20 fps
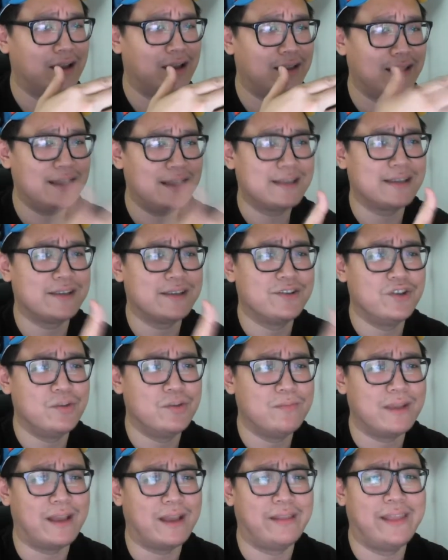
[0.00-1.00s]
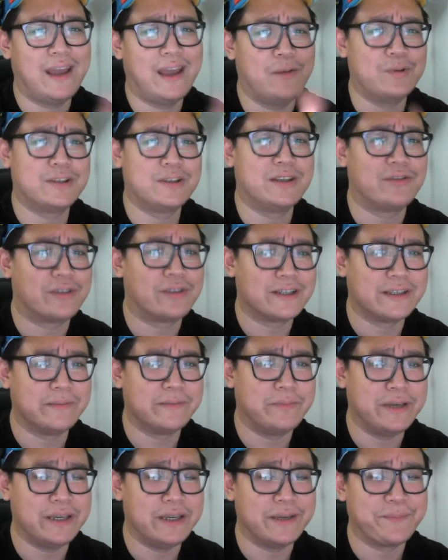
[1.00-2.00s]
Let's assume that that was the
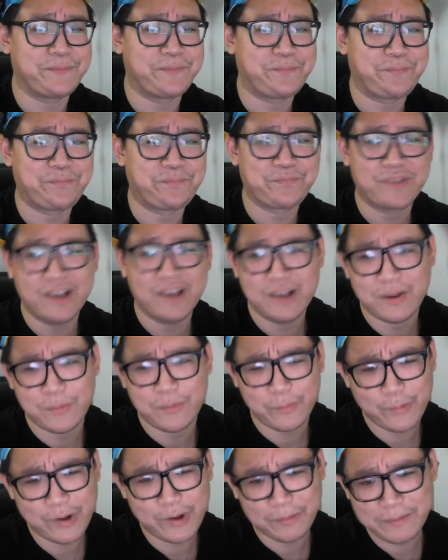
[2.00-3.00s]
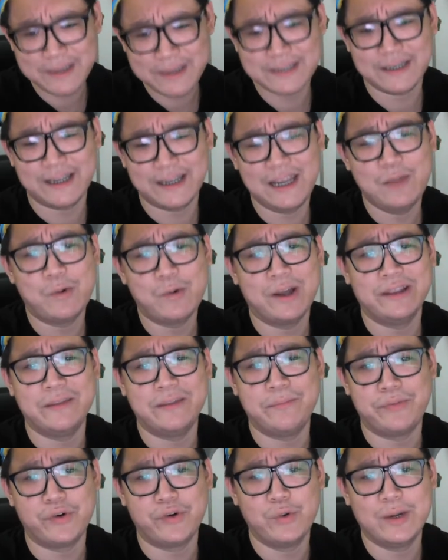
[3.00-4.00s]
recipe. Well, basically what the
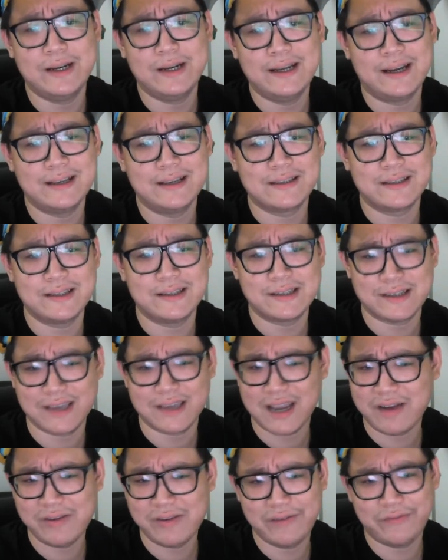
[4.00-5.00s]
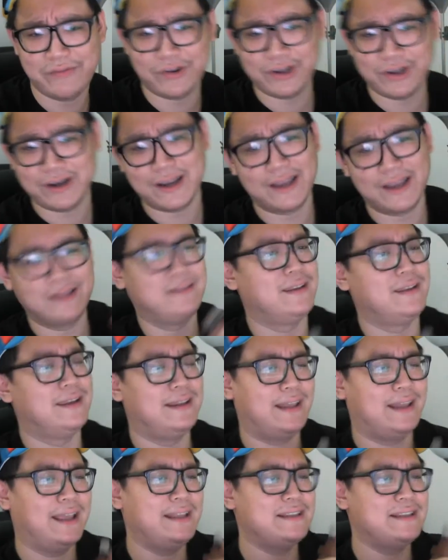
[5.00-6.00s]
brewer does is every fortnight he
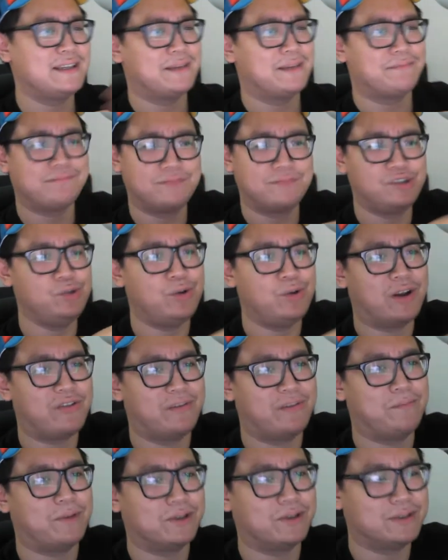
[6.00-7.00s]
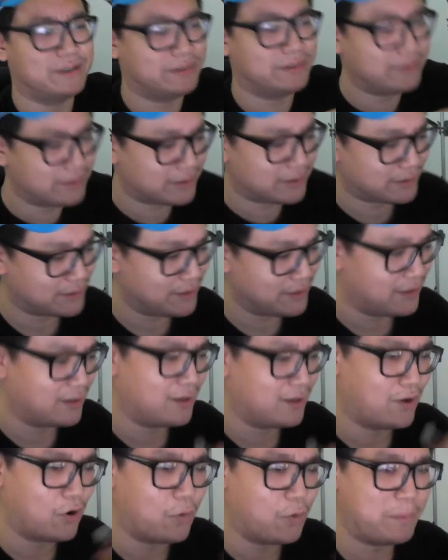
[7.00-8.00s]
lines up 200 bottles,
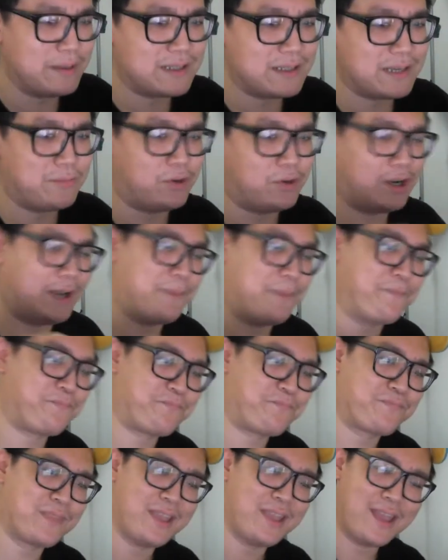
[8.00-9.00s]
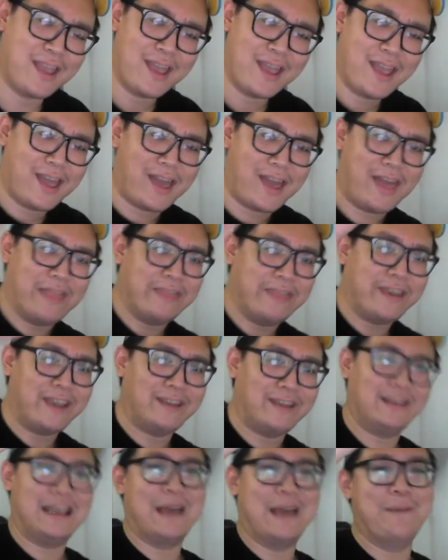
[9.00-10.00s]
opens them all up, and
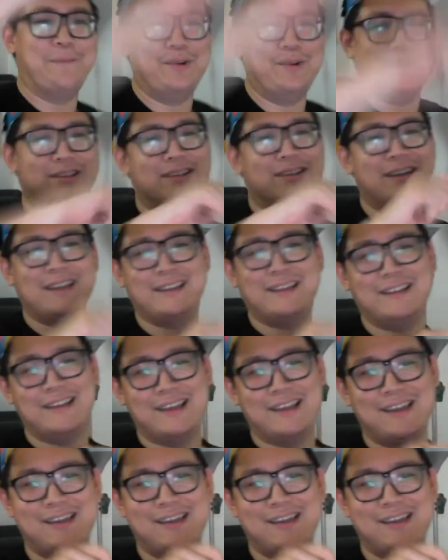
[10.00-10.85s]
then puts in